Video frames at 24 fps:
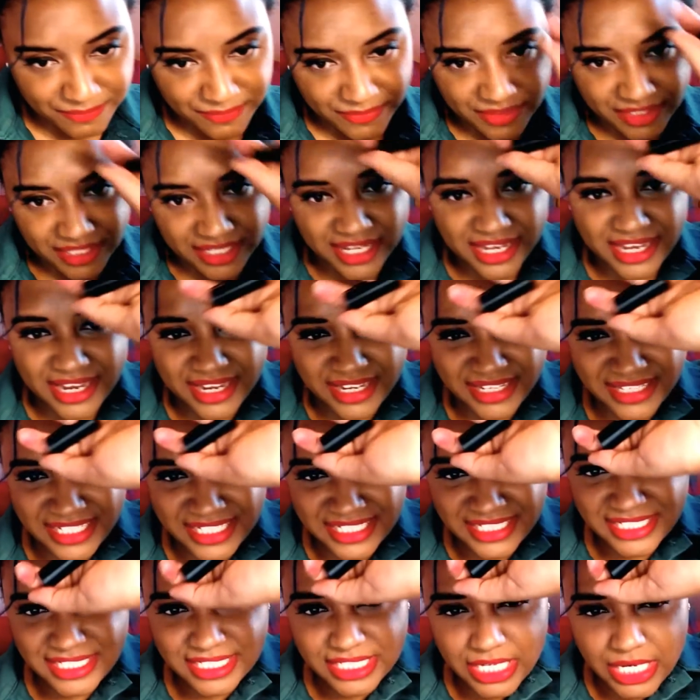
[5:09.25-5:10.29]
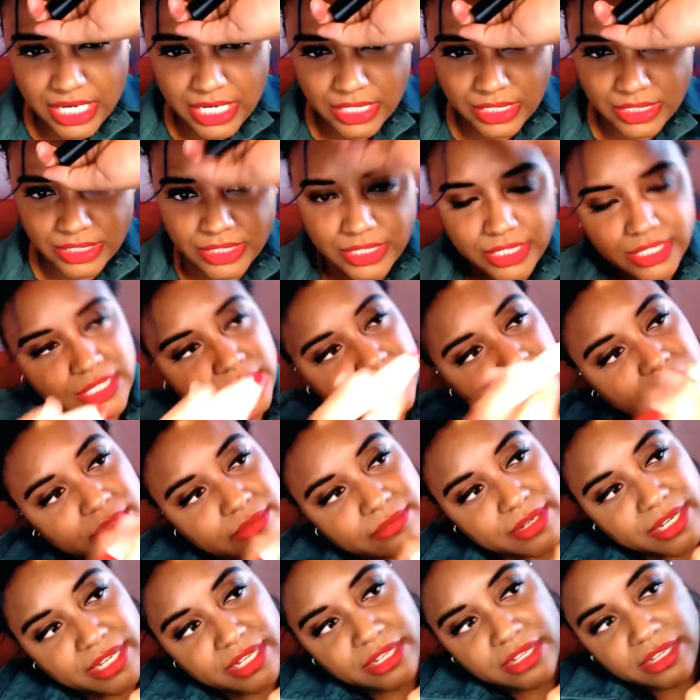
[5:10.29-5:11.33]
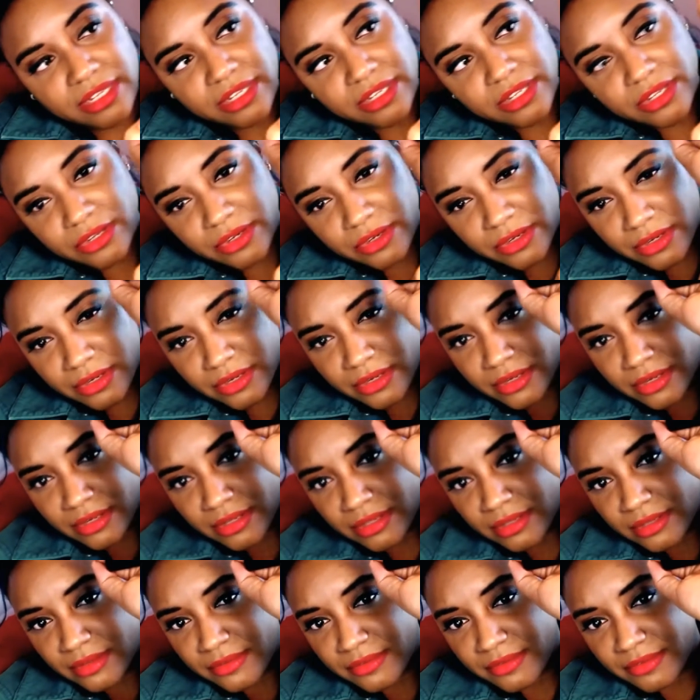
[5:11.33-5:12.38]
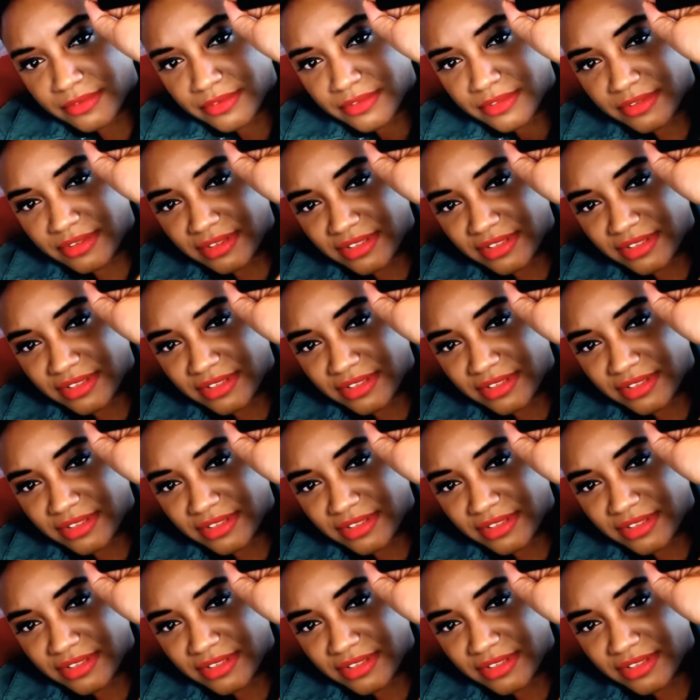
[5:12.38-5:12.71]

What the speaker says: Yeah, that's the color right here, so you can